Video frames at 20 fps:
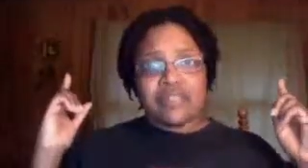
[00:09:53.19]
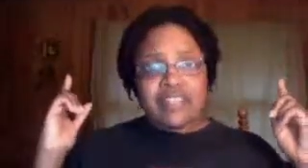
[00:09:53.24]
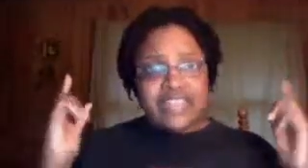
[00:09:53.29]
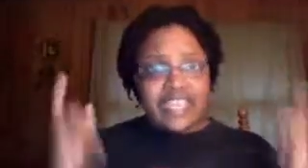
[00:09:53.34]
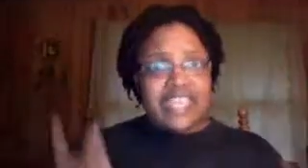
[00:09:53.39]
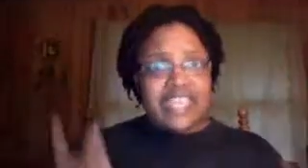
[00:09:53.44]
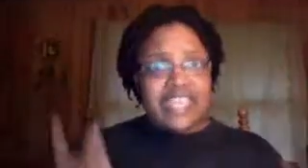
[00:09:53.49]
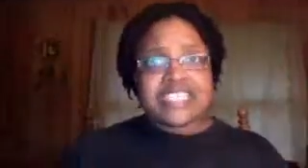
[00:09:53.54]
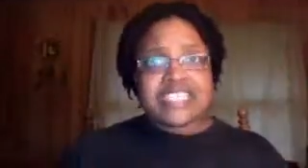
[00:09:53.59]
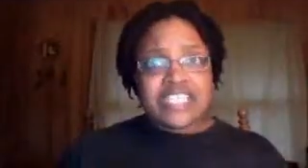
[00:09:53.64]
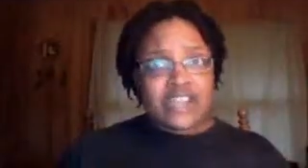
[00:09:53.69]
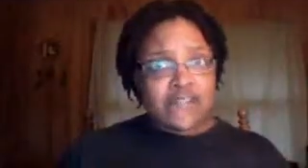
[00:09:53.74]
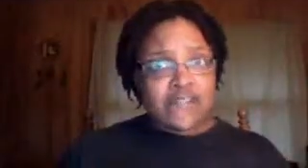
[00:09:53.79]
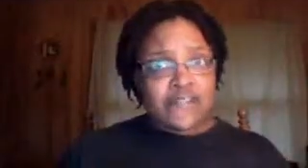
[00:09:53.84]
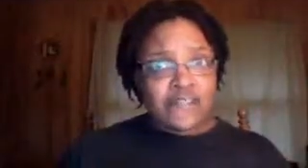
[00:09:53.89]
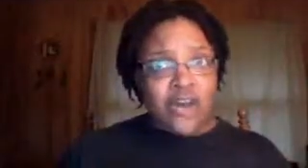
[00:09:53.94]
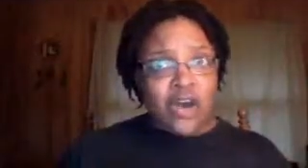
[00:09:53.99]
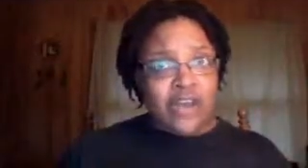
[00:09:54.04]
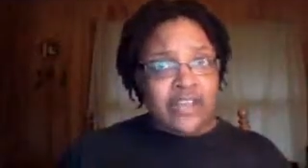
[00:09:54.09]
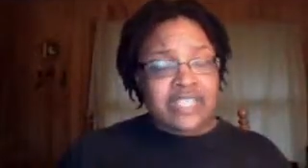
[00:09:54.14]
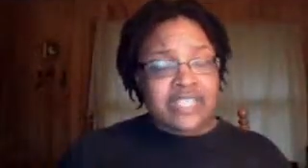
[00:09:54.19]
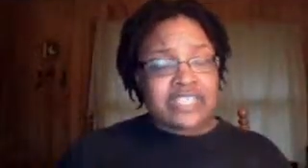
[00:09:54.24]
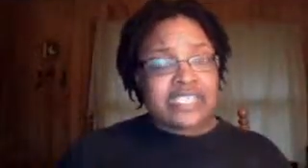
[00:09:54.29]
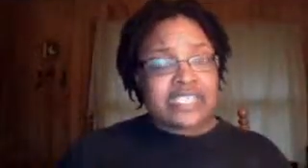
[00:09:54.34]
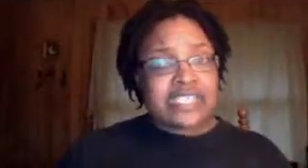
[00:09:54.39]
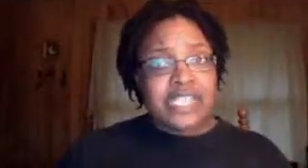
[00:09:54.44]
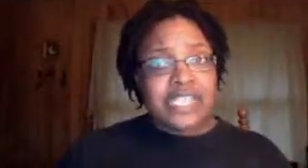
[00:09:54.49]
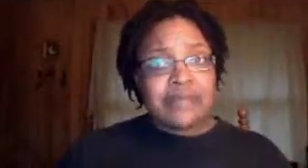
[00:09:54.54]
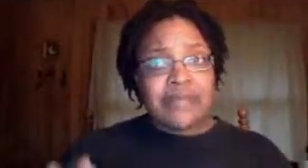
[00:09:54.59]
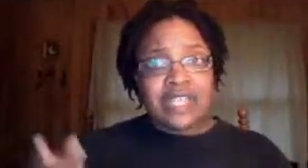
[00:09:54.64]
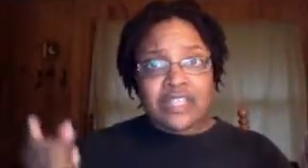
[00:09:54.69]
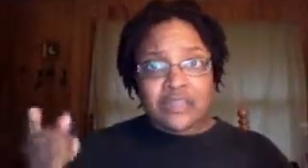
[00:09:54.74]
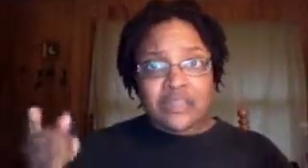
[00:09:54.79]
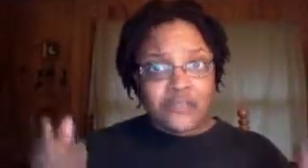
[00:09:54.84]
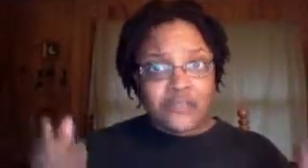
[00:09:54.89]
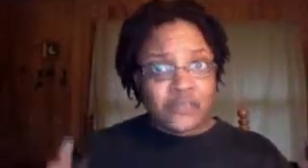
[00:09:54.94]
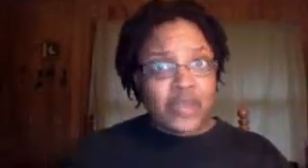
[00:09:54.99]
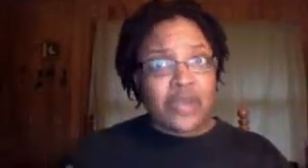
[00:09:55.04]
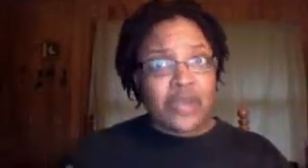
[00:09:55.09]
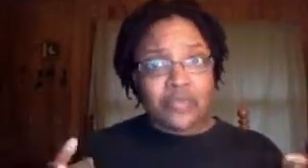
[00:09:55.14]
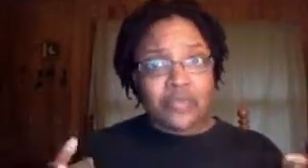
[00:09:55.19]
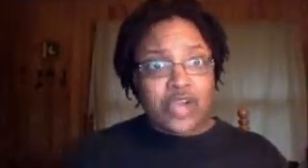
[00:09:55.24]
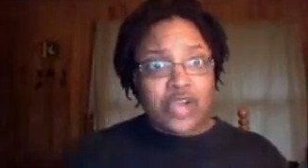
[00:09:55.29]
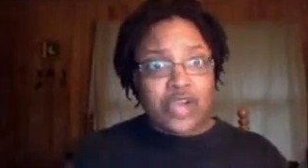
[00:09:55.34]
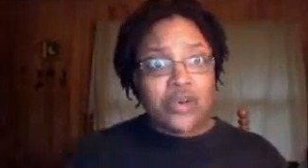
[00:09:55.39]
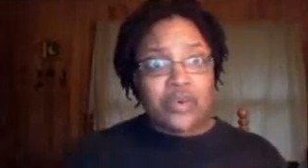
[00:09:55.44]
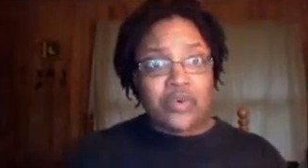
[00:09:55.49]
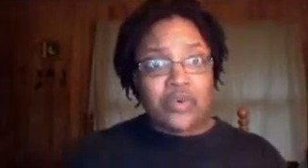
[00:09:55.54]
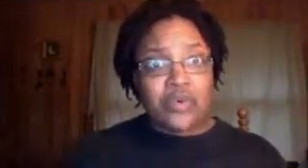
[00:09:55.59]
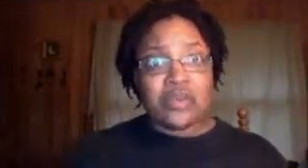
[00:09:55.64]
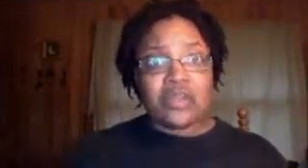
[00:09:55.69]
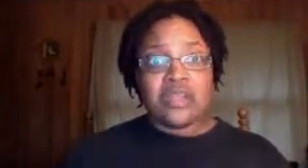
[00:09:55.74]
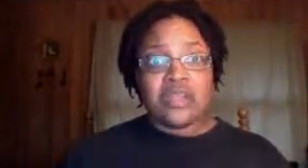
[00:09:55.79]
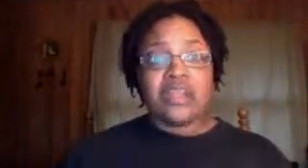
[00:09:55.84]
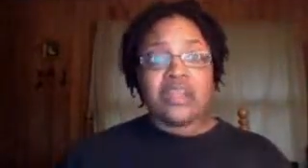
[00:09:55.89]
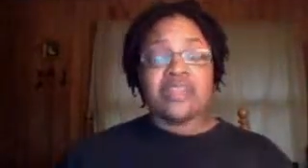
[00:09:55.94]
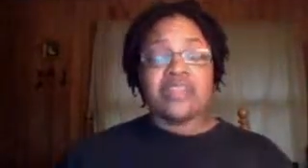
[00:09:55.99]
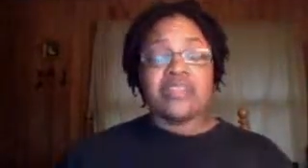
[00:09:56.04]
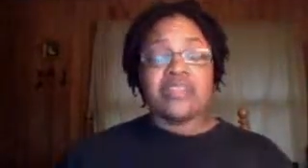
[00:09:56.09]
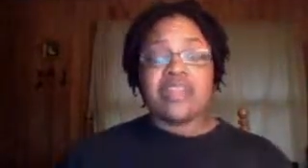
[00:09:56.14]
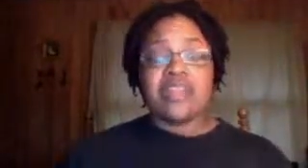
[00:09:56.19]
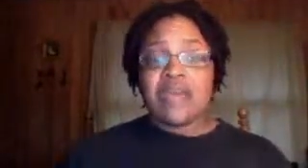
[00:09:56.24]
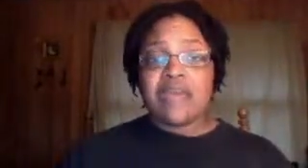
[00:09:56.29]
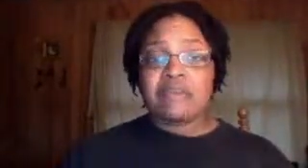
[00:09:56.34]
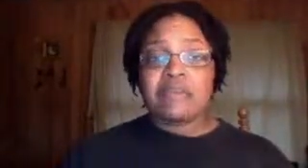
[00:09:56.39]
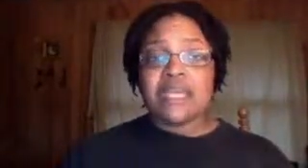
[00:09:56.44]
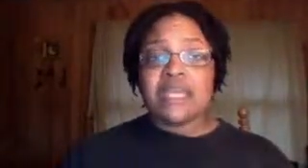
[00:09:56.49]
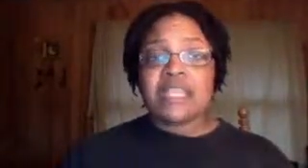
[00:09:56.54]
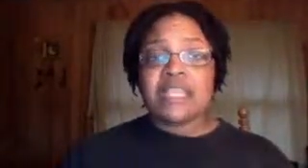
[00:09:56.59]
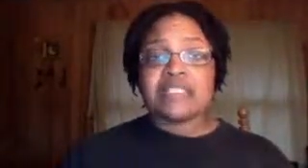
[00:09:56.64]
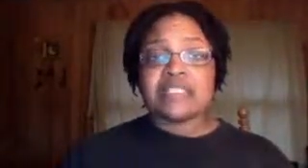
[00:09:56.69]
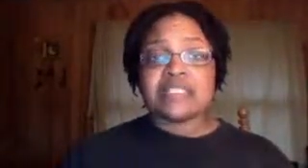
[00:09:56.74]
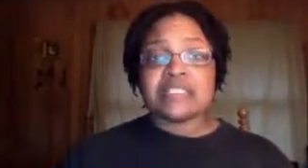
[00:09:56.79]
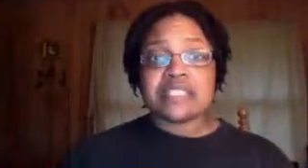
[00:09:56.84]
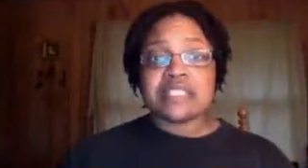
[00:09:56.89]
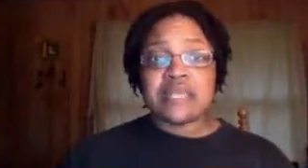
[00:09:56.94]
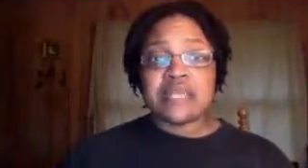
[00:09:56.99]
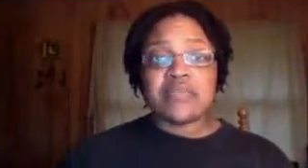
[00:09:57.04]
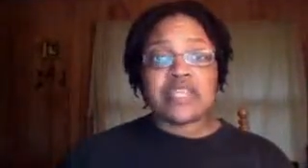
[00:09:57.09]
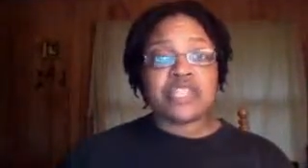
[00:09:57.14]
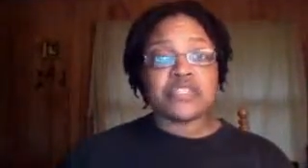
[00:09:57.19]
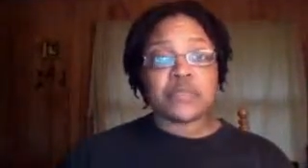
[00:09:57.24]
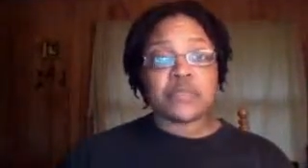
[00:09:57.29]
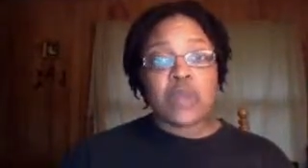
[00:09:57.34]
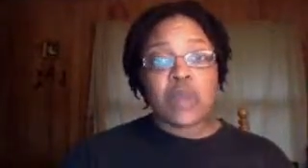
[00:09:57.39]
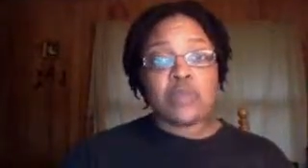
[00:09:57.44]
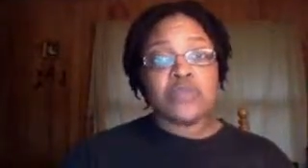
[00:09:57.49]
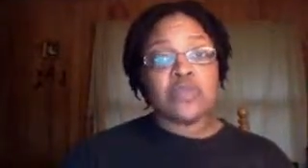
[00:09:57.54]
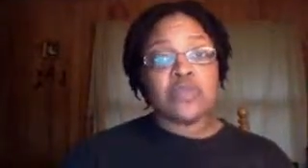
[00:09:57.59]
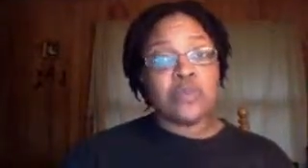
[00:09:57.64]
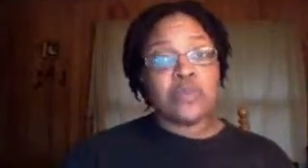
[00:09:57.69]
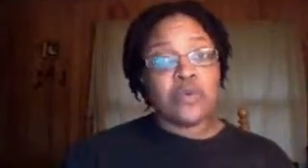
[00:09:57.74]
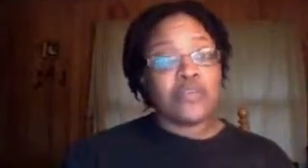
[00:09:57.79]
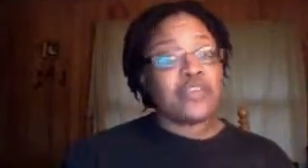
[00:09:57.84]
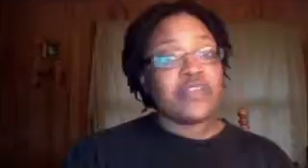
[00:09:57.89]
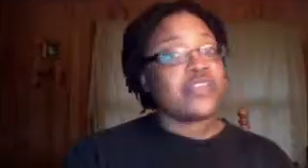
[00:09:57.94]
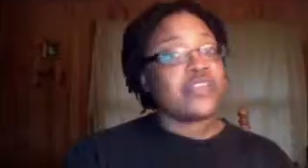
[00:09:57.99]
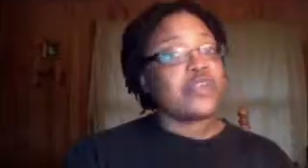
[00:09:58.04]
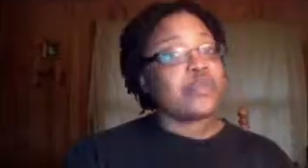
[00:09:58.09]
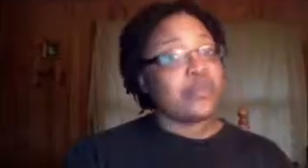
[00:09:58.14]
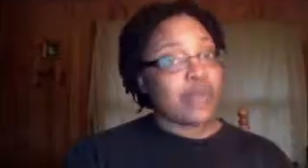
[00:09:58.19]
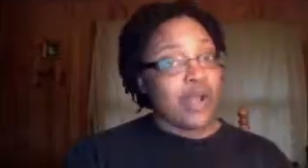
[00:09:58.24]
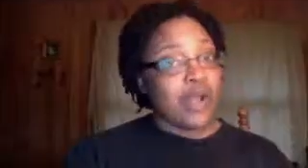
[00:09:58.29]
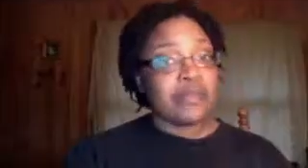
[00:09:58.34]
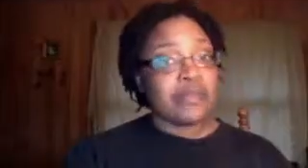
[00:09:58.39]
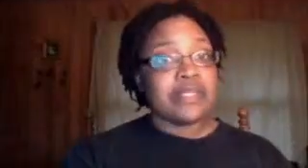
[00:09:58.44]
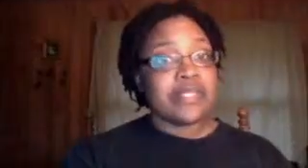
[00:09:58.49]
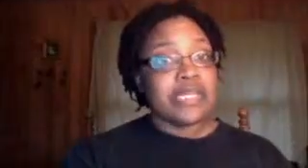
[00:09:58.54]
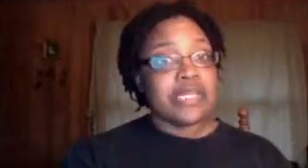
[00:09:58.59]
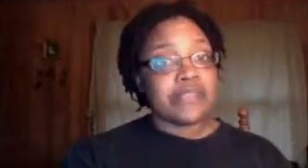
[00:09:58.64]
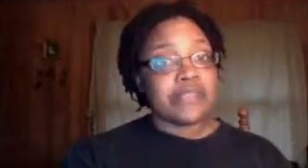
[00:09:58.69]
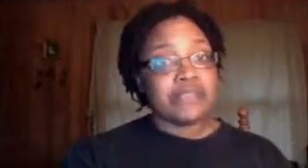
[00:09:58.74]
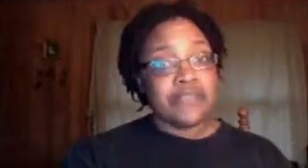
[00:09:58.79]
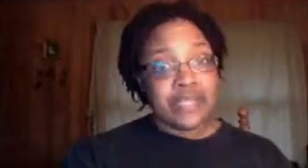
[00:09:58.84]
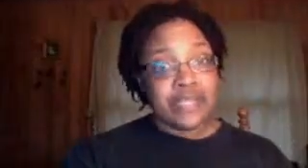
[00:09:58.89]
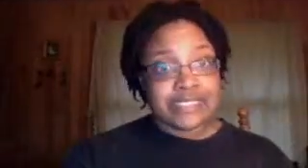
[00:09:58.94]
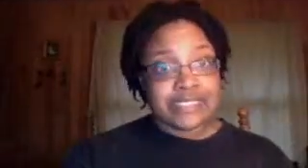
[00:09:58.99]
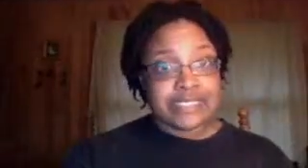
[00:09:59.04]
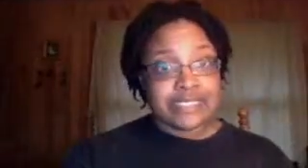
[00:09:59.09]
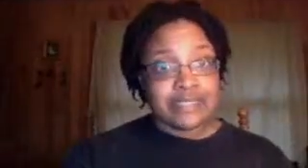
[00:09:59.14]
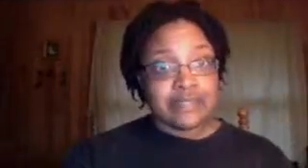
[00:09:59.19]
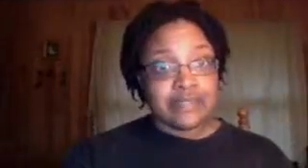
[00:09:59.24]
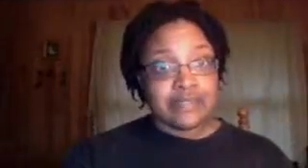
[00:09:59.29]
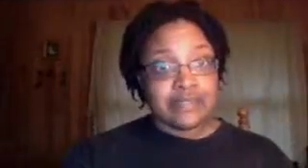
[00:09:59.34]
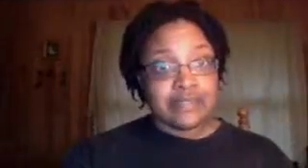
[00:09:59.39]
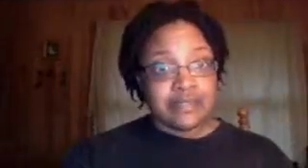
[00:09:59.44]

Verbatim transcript: kids that are falling asleep in the front row, then that means that something is wrong with your movie and you probably need to fix it.